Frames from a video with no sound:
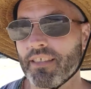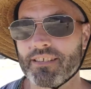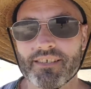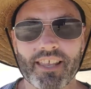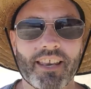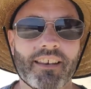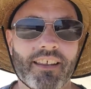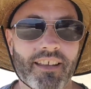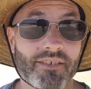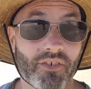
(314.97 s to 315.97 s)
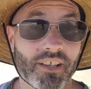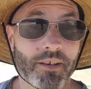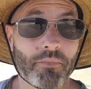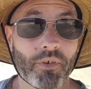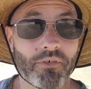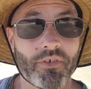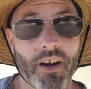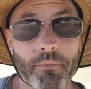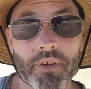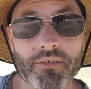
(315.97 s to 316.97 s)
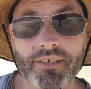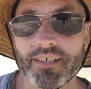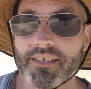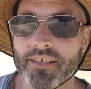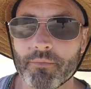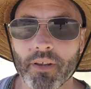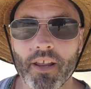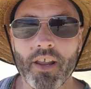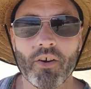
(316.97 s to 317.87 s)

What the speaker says: This then is really important for our immune system,